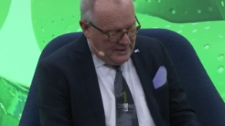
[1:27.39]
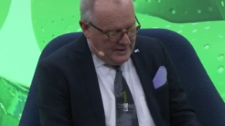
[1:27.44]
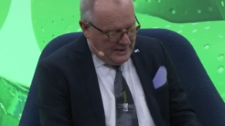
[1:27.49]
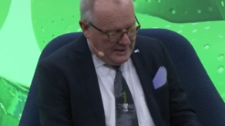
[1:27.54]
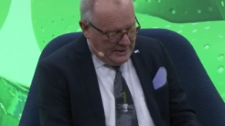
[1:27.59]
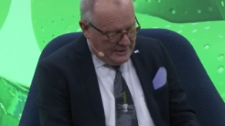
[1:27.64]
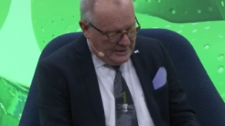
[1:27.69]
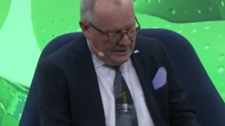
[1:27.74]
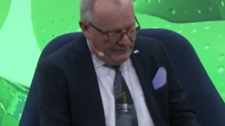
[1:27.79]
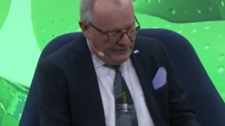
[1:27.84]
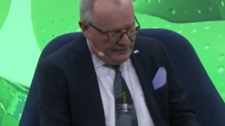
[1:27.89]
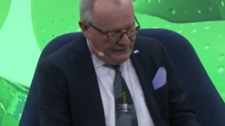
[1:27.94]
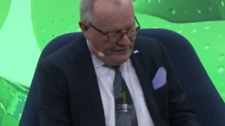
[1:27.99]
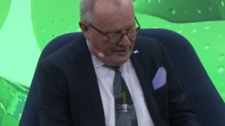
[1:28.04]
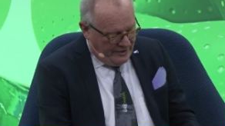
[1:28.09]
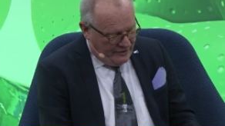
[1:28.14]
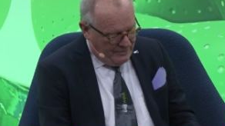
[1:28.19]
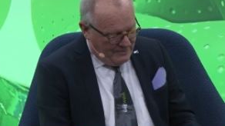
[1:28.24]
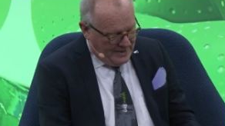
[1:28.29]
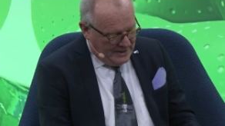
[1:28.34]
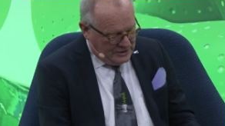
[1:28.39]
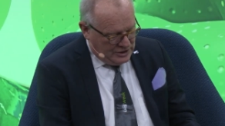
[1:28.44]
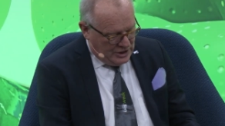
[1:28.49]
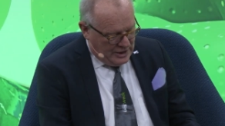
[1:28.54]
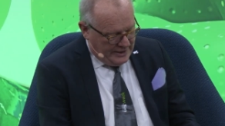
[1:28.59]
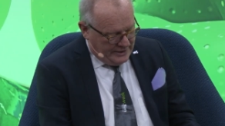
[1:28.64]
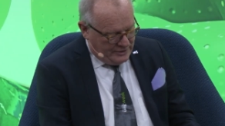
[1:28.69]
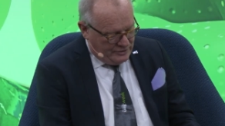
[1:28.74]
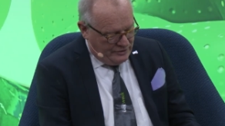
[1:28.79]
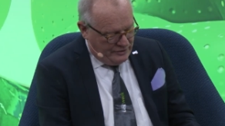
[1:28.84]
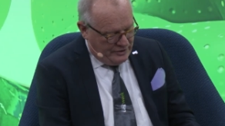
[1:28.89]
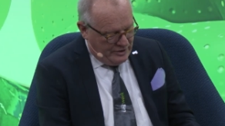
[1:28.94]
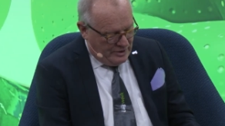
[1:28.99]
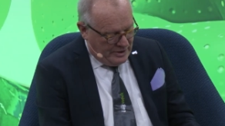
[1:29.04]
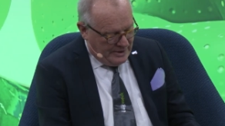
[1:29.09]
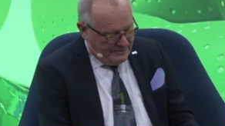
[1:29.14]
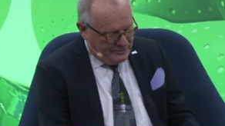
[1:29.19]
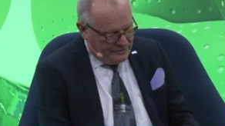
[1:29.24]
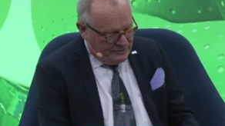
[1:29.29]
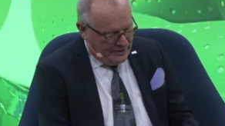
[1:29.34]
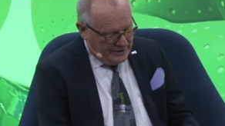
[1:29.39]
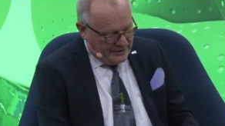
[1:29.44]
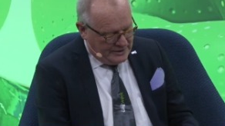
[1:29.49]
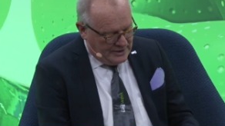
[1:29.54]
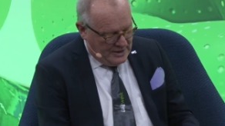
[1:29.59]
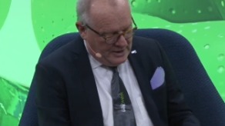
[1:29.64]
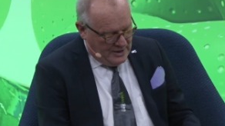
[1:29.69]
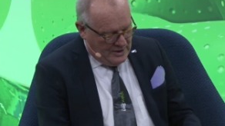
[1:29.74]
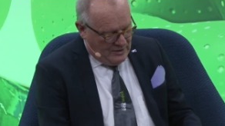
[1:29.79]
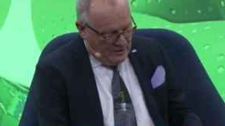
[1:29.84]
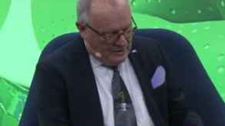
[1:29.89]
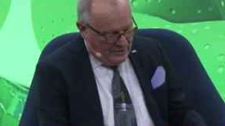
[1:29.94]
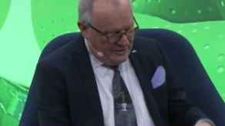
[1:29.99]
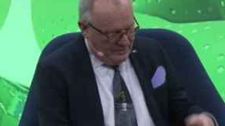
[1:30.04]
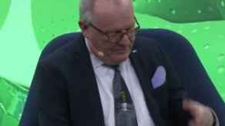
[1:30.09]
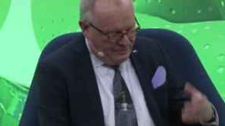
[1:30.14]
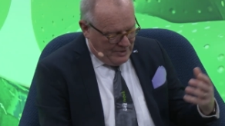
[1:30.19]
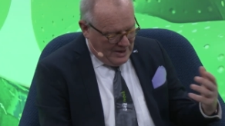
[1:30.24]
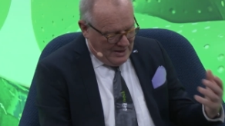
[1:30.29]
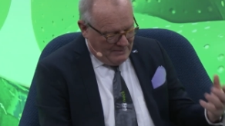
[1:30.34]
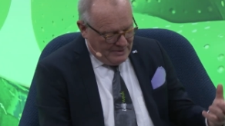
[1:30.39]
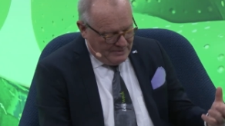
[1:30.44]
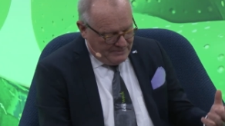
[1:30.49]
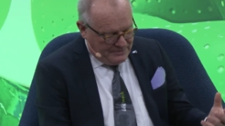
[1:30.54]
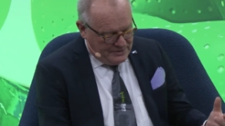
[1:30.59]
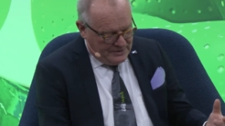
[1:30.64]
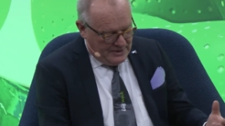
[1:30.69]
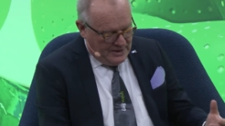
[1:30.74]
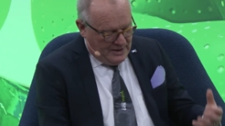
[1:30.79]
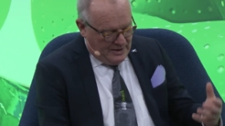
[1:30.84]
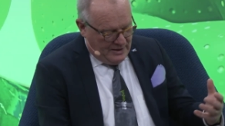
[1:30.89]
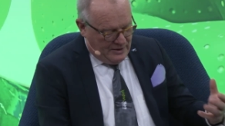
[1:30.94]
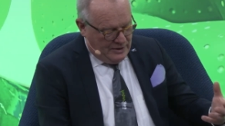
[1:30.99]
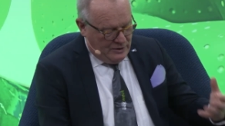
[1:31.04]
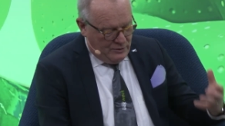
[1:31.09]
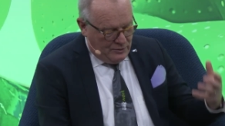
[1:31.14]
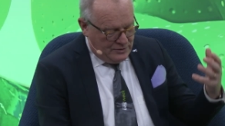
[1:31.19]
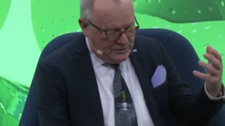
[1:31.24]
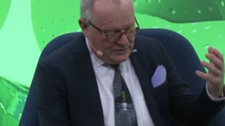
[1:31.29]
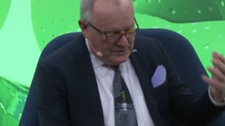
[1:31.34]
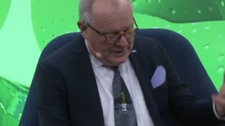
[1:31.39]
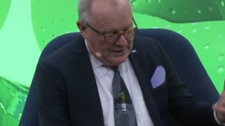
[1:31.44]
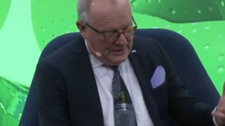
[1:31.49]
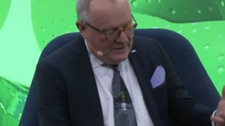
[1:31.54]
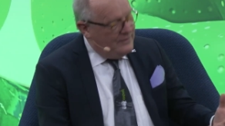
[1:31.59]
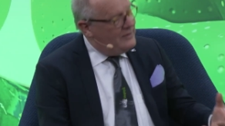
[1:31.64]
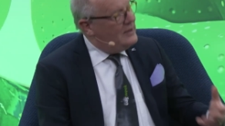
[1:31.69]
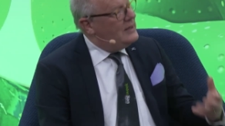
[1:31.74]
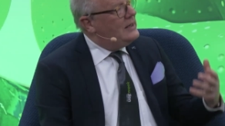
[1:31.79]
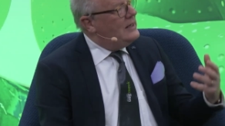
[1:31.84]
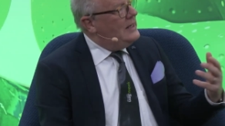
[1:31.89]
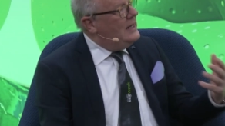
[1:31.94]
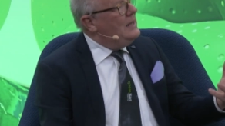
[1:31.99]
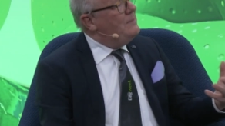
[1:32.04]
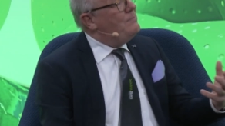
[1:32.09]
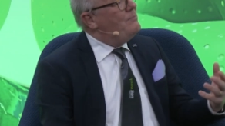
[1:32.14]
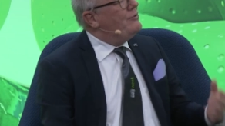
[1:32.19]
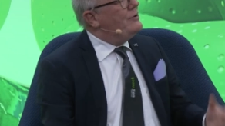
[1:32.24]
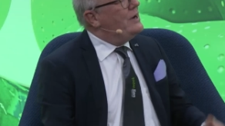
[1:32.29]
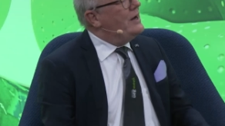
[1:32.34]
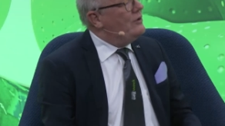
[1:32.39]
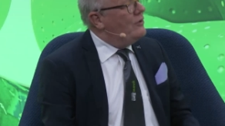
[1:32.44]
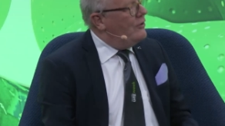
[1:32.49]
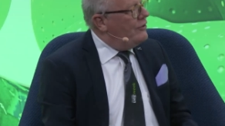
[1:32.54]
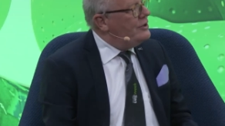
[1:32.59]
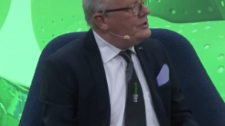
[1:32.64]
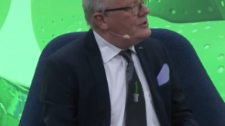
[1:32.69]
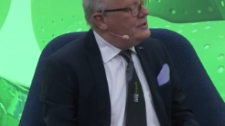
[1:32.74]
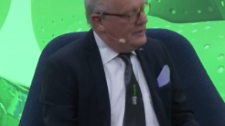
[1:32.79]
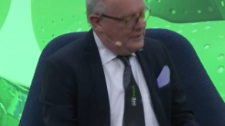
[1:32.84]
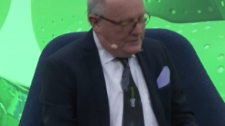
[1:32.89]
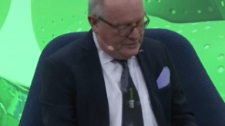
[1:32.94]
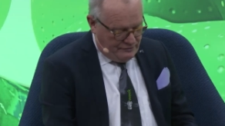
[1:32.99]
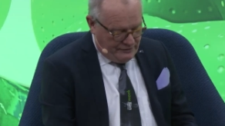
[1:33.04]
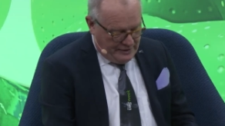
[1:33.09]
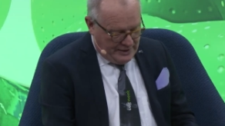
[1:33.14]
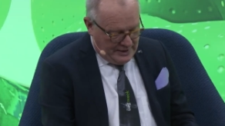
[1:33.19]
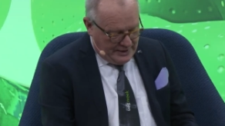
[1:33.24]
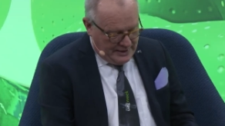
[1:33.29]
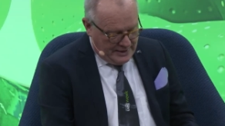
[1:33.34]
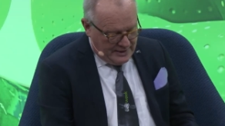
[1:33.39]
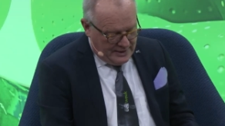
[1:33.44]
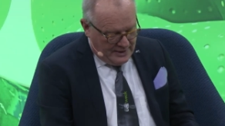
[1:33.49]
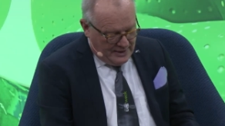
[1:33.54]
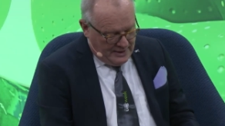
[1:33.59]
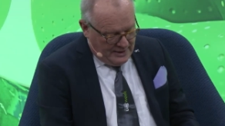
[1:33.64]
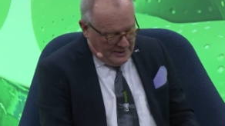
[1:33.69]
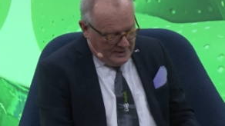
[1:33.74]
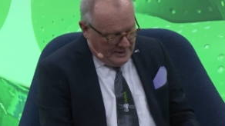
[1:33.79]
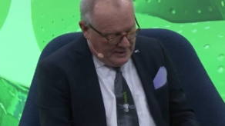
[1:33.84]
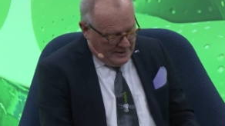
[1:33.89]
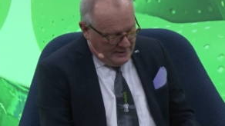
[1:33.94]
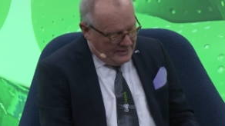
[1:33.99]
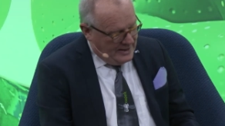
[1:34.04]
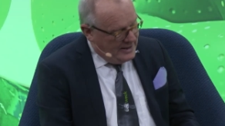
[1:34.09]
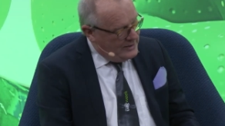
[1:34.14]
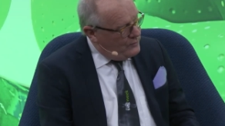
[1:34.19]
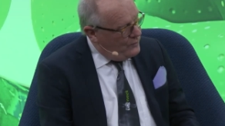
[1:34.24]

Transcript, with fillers: And I would very much like to elaborate on the problems you see the key priorities really uh, that